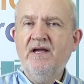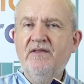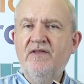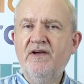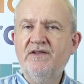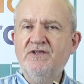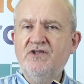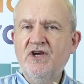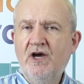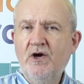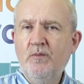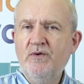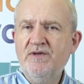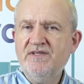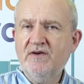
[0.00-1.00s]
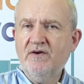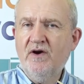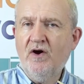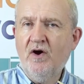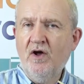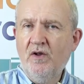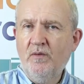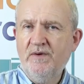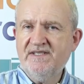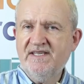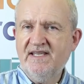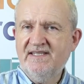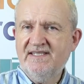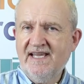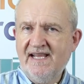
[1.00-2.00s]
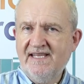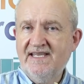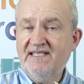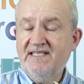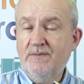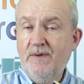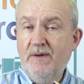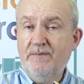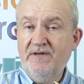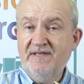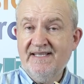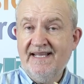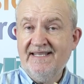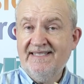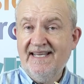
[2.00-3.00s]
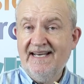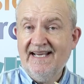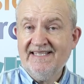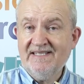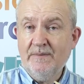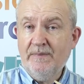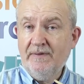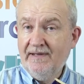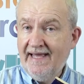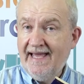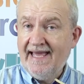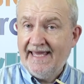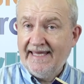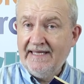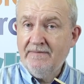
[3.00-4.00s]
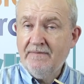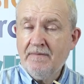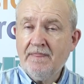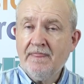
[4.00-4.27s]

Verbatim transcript: that Job was always intended to be presented as a play.